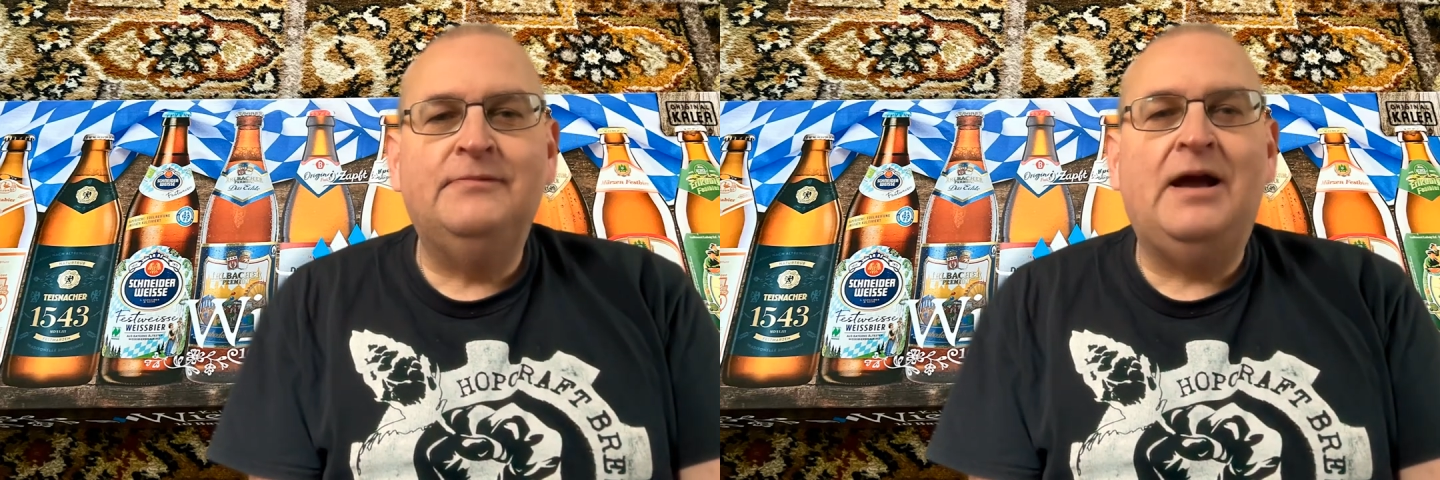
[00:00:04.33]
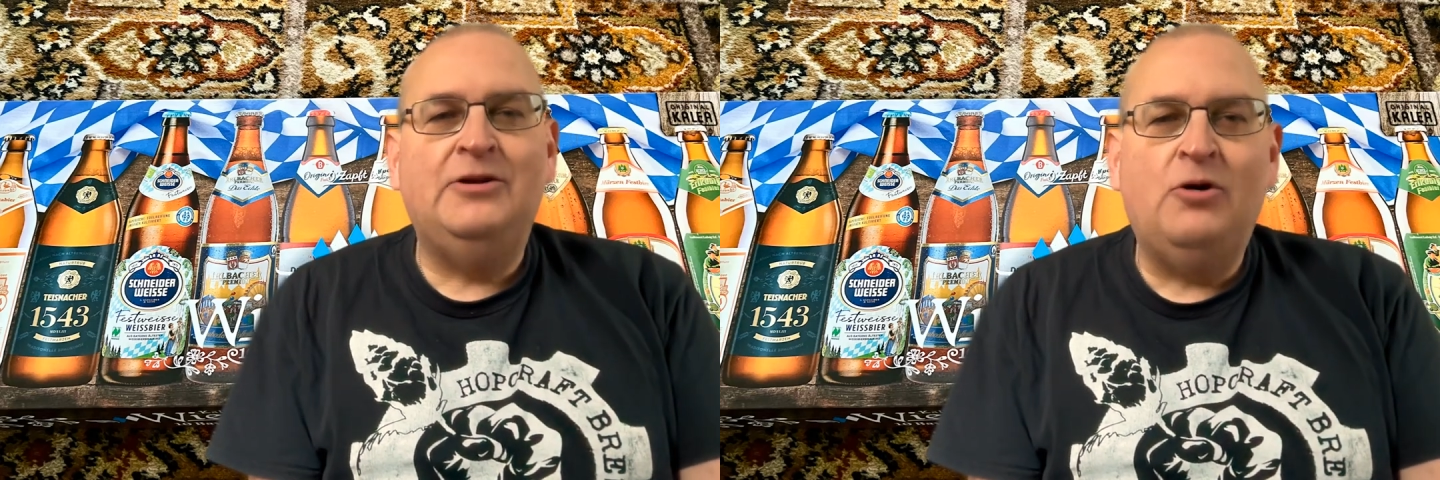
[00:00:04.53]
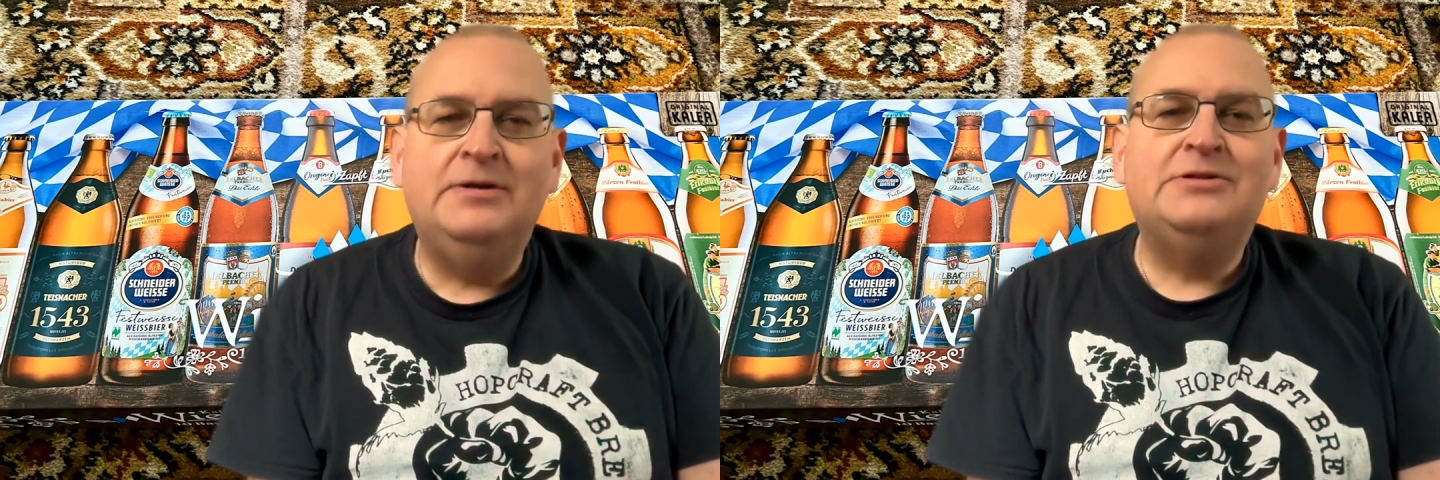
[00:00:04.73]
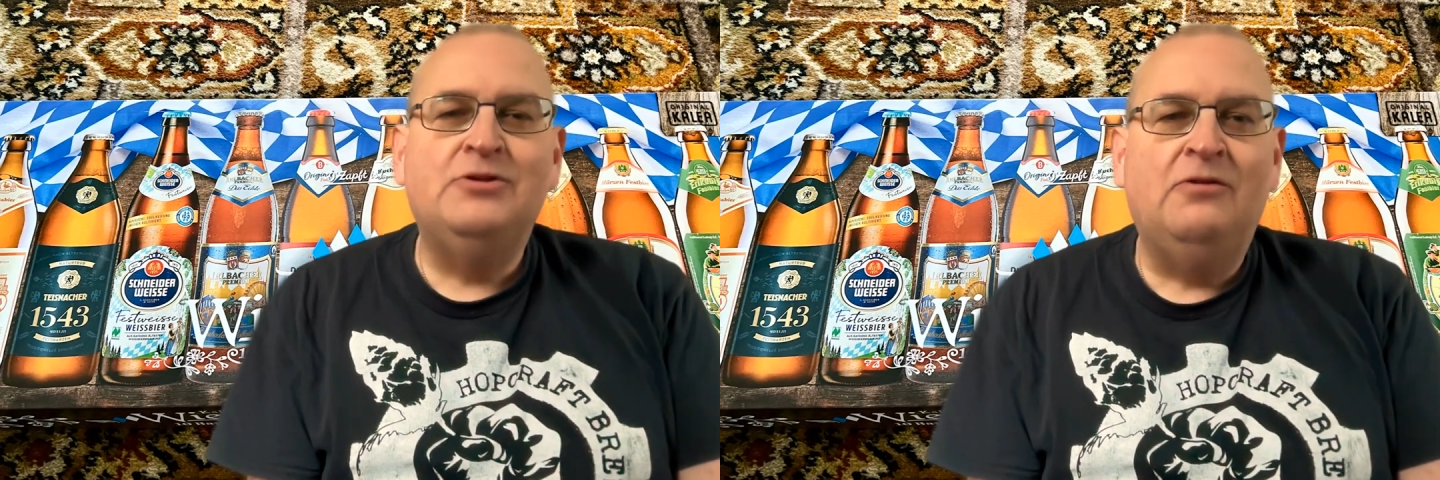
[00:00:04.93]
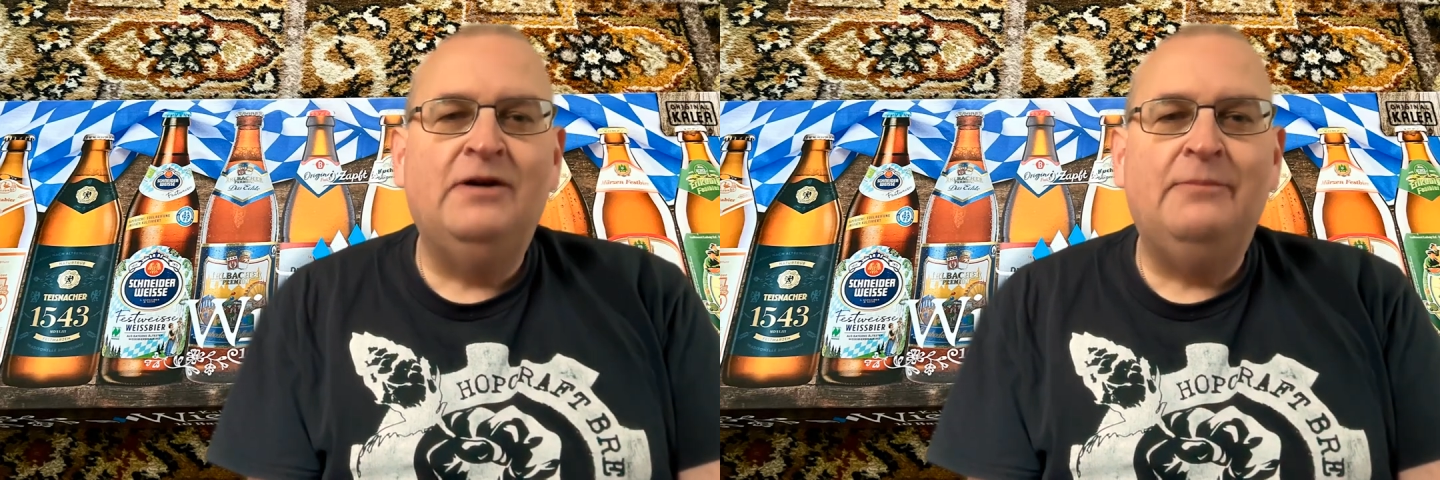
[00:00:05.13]
I know it's
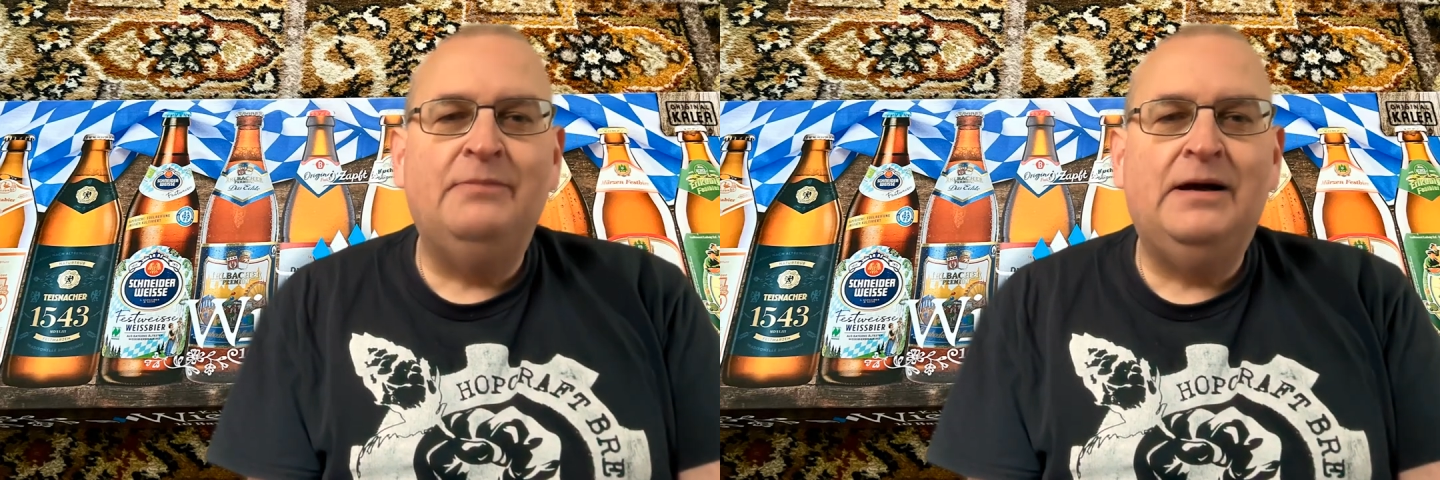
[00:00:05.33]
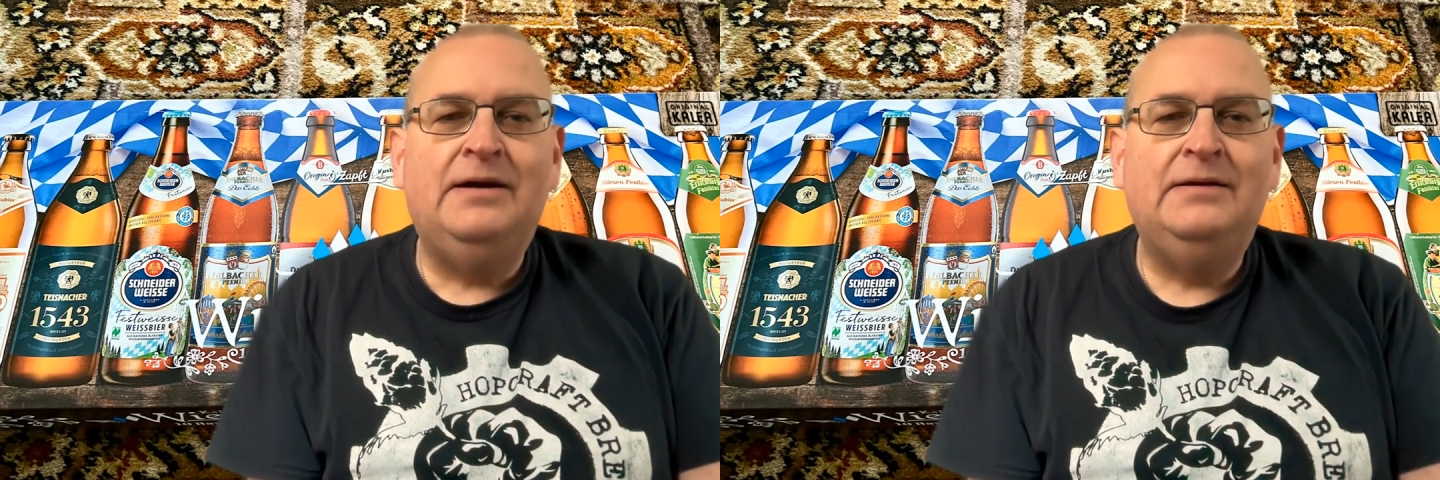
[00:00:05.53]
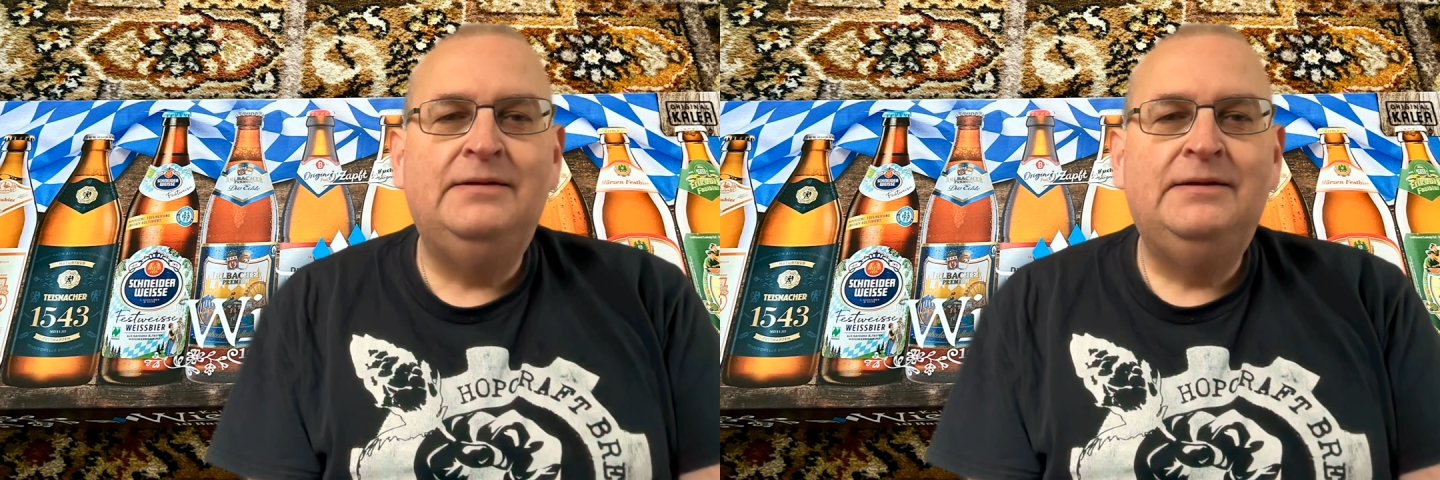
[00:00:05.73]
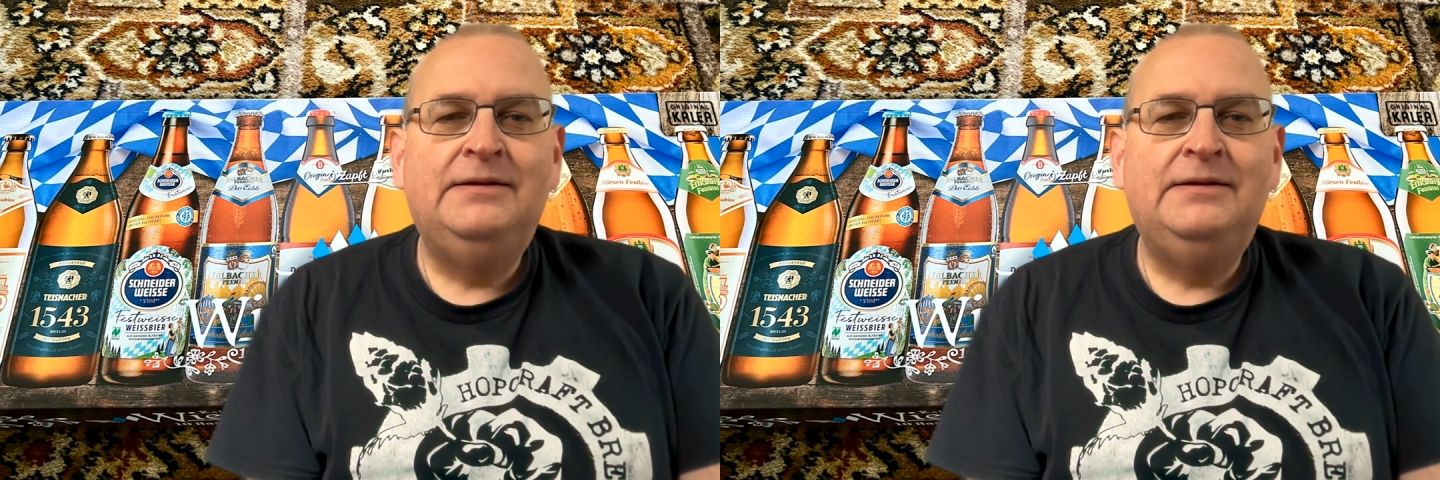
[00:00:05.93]
November.